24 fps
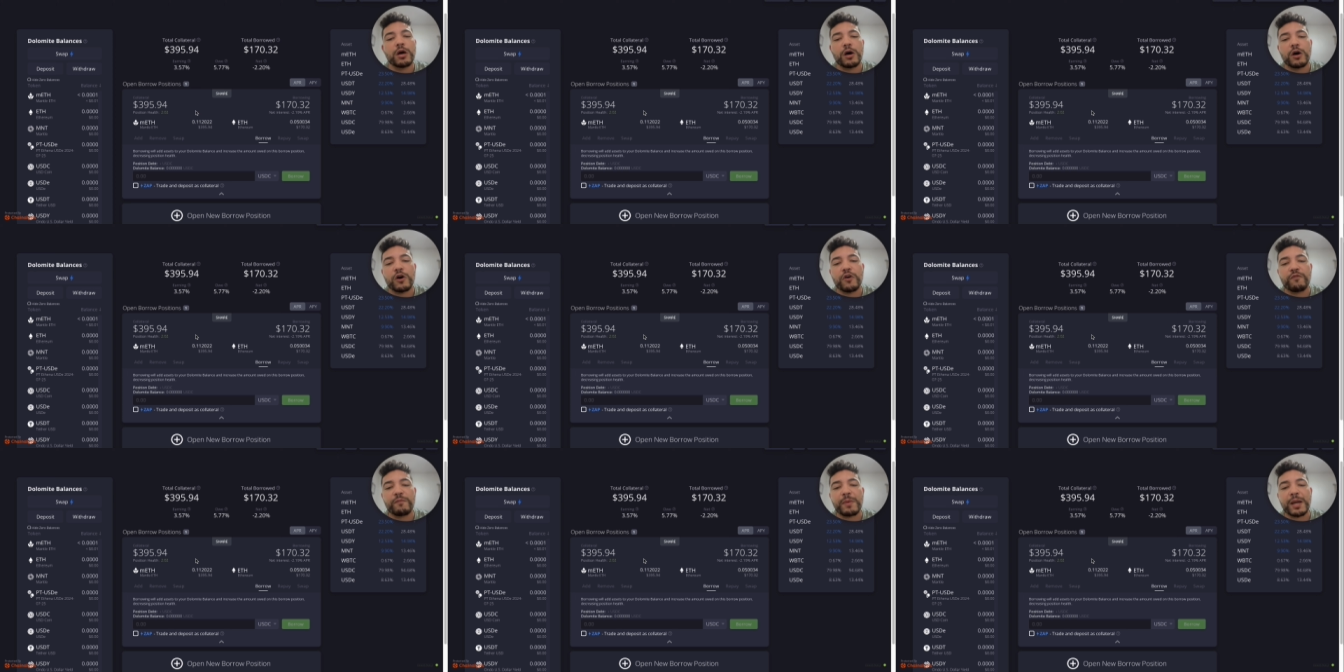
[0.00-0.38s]

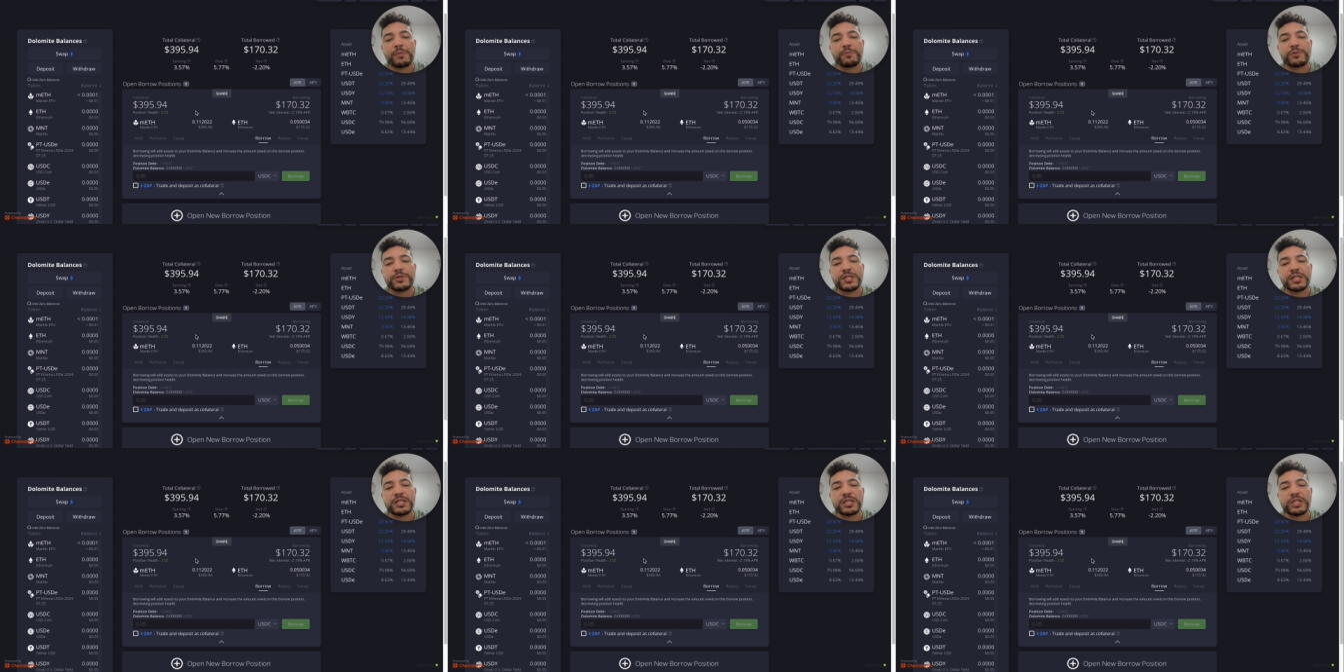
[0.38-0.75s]
of my
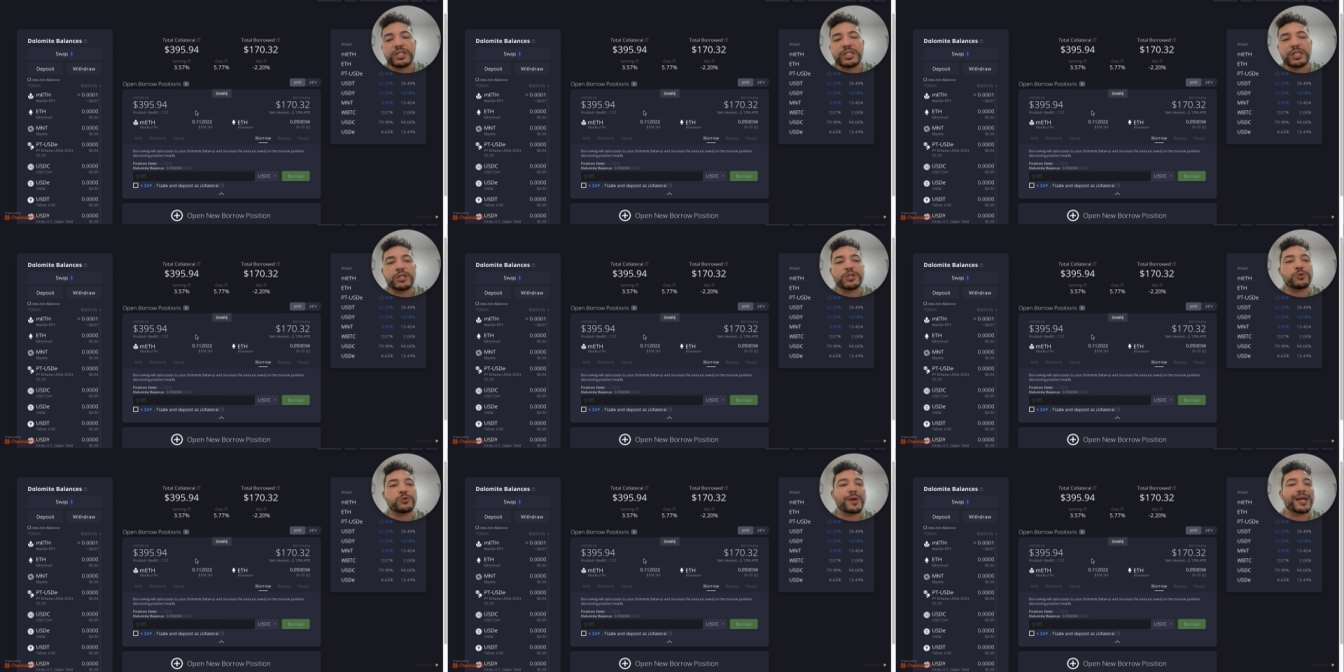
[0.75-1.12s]

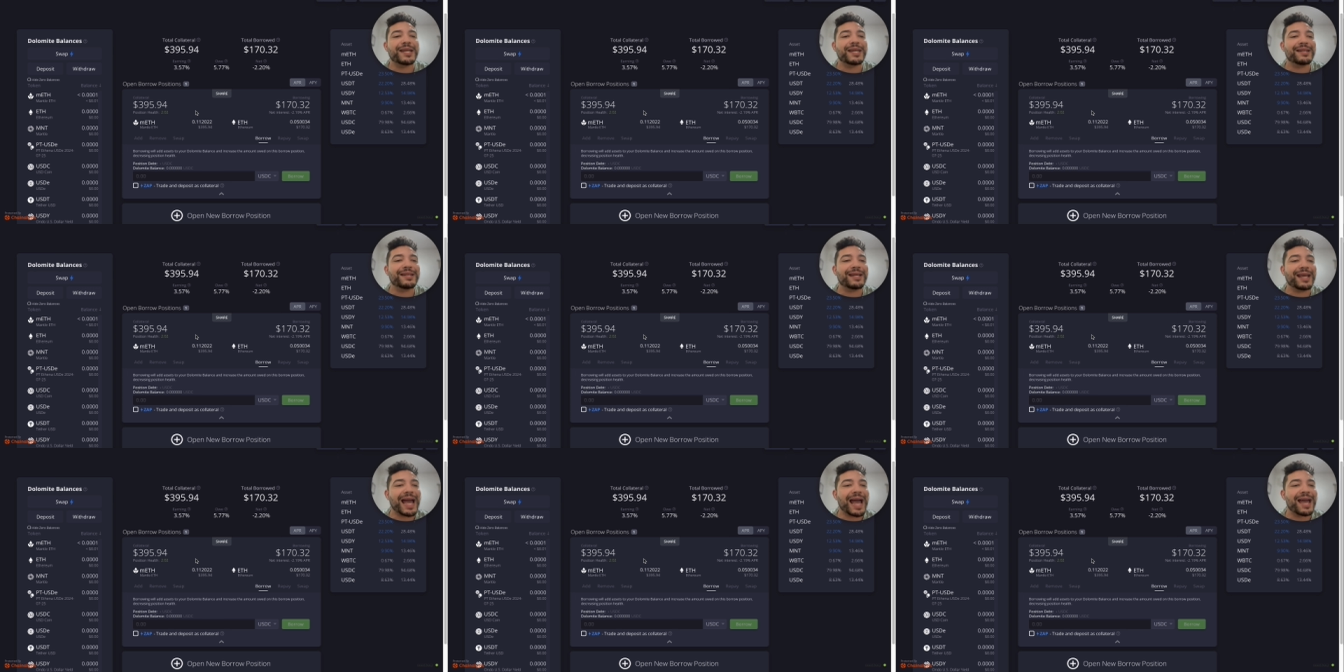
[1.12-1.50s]
position, so I
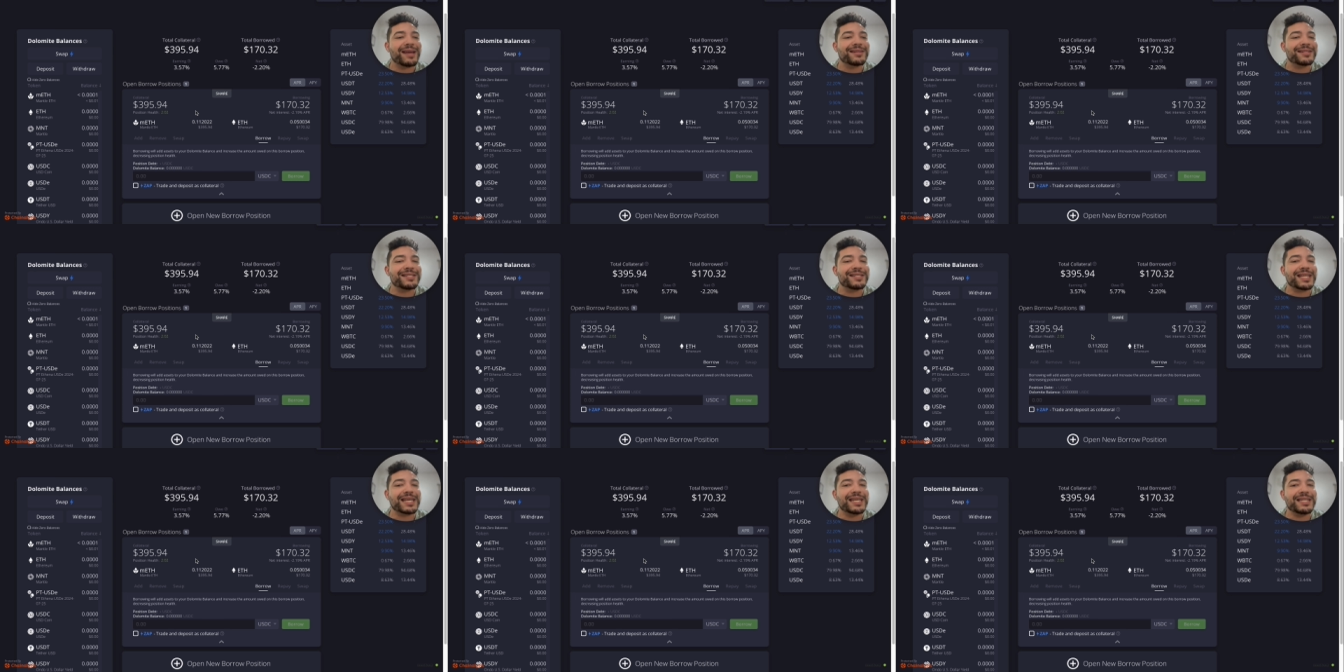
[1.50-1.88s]
can kind
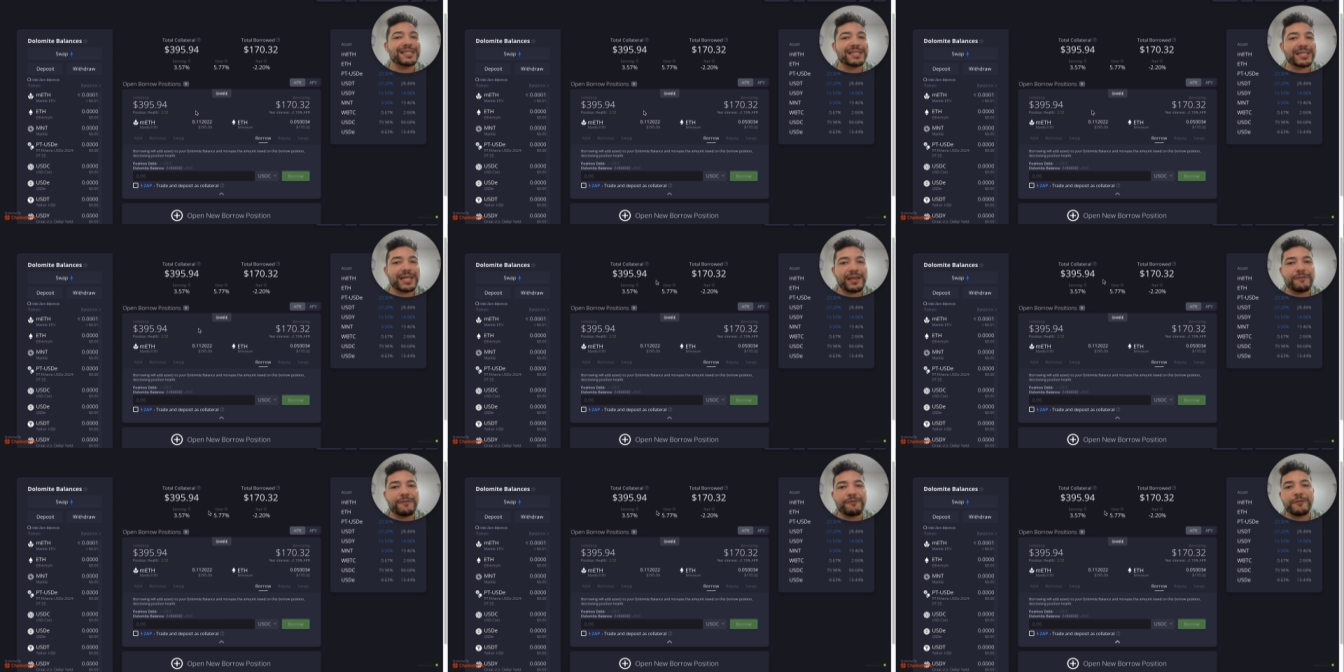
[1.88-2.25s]
of stay
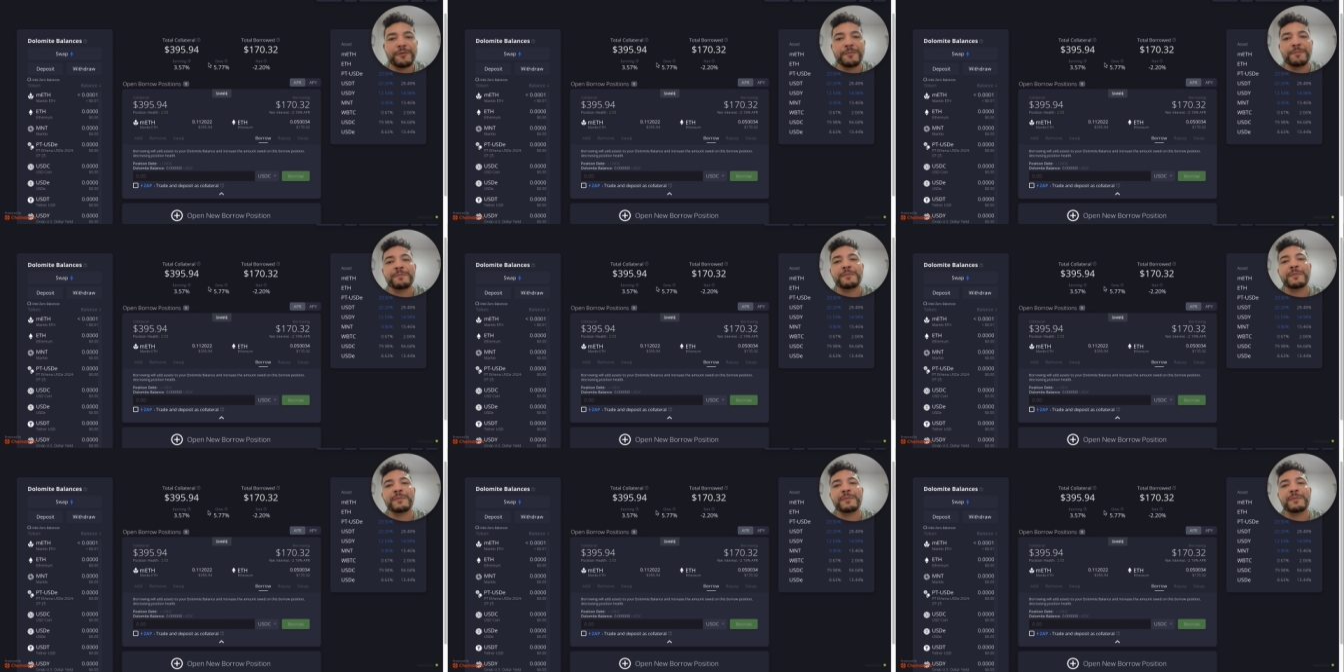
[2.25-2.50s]
safe.